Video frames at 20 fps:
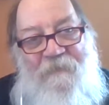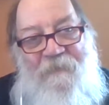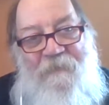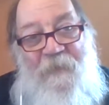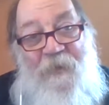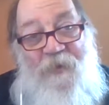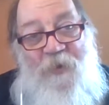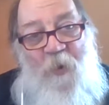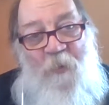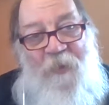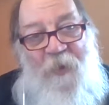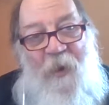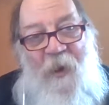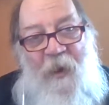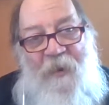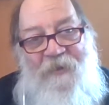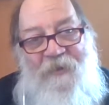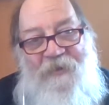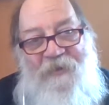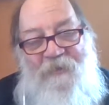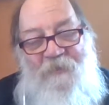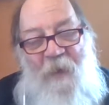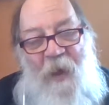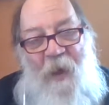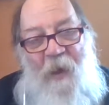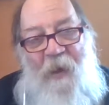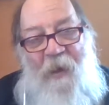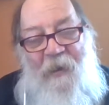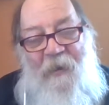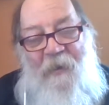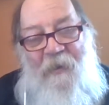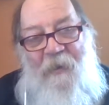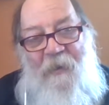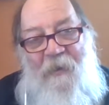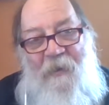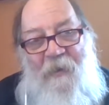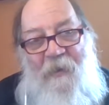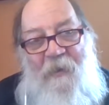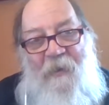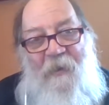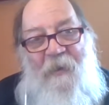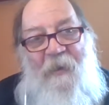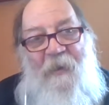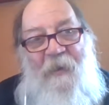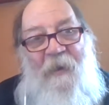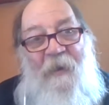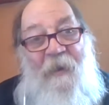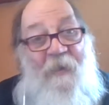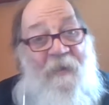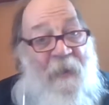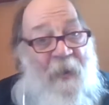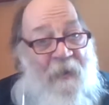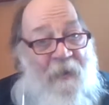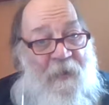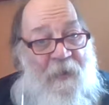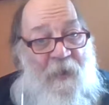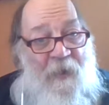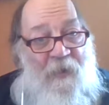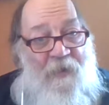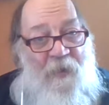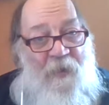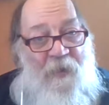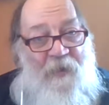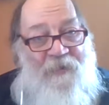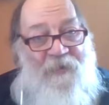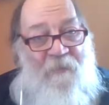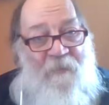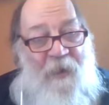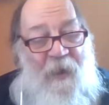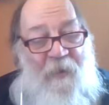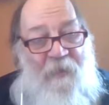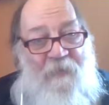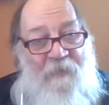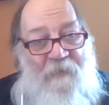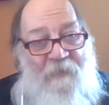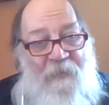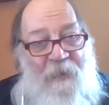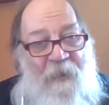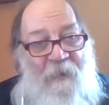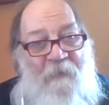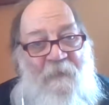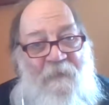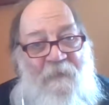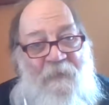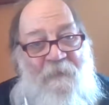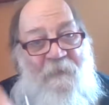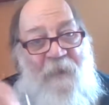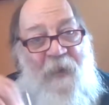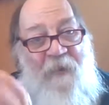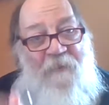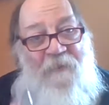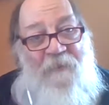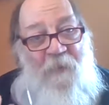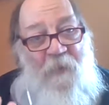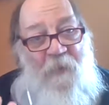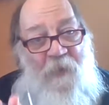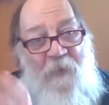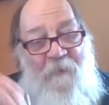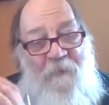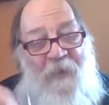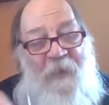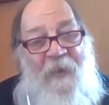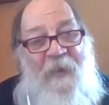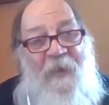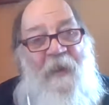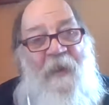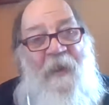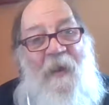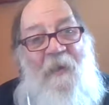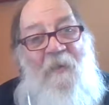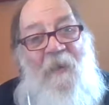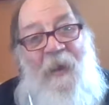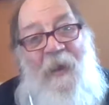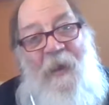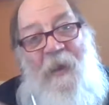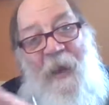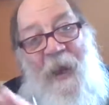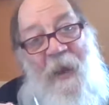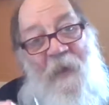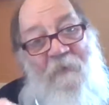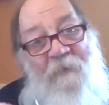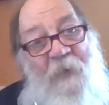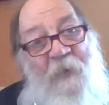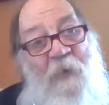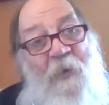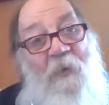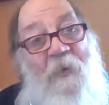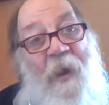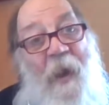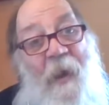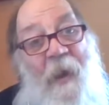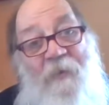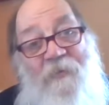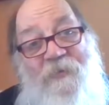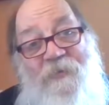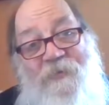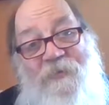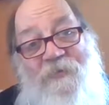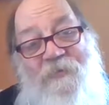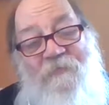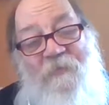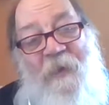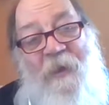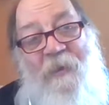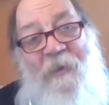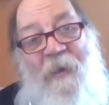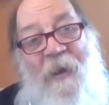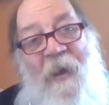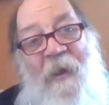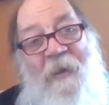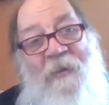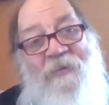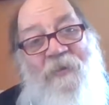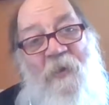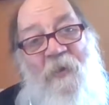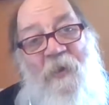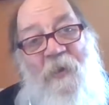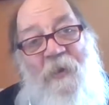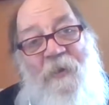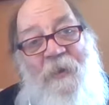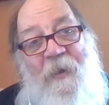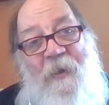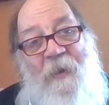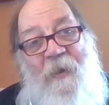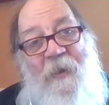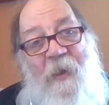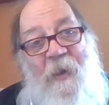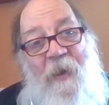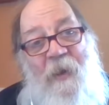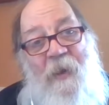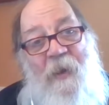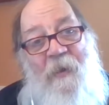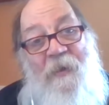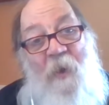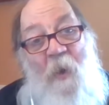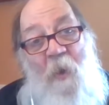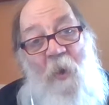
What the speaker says: superconscious mind that Jung talks about, of metaphor, we have our own house, right? And it's called the